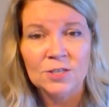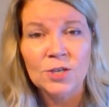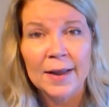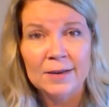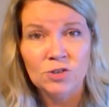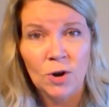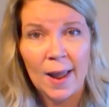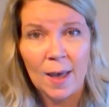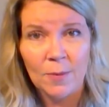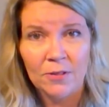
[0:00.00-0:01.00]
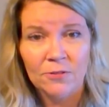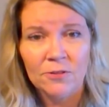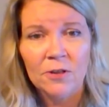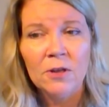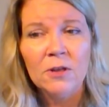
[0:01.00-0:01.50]
and change your
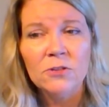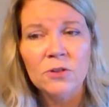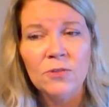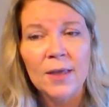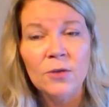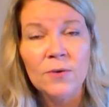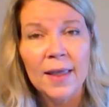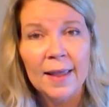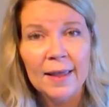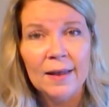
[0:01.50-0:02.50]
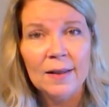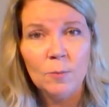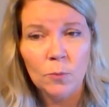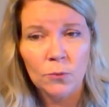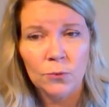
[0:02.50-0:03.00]
habits so that you can
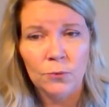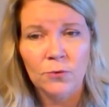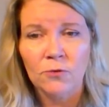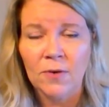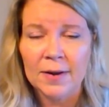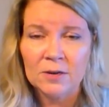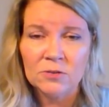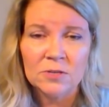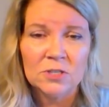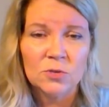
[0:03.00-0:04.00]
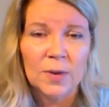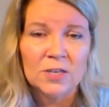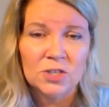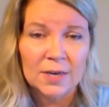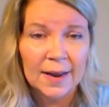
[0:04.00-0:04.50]
improve your financial
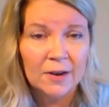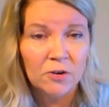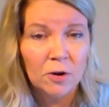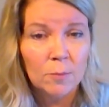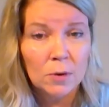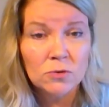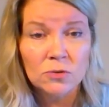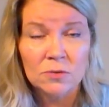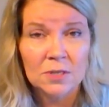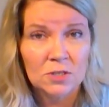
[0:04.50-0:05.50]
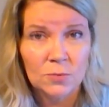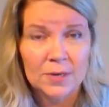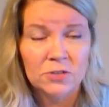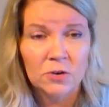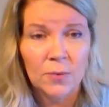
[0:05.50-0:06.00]
situation and your emotional
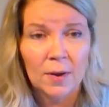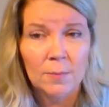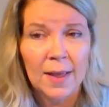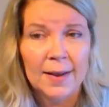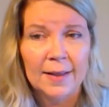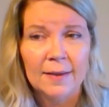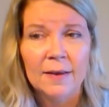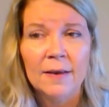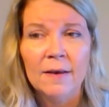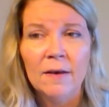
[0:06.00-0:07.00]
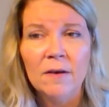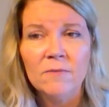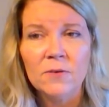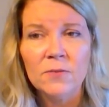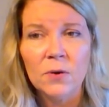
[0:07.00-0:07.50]
situation around money.
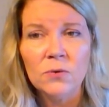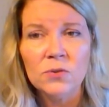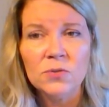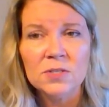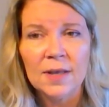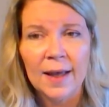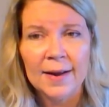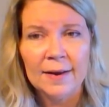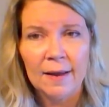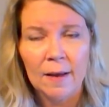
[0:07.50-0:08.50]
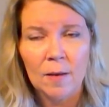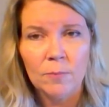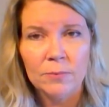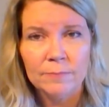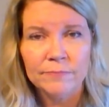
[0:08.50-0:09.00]
For those who sign up,
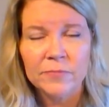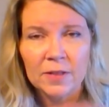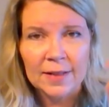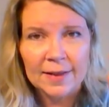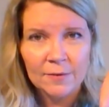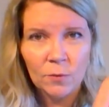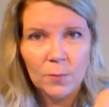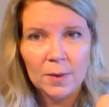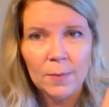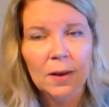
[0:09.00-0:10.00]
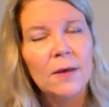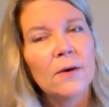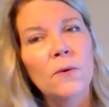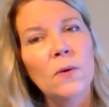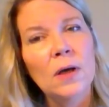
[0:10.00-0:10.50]
the link will be
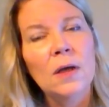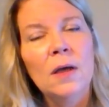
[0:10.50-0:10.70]
below.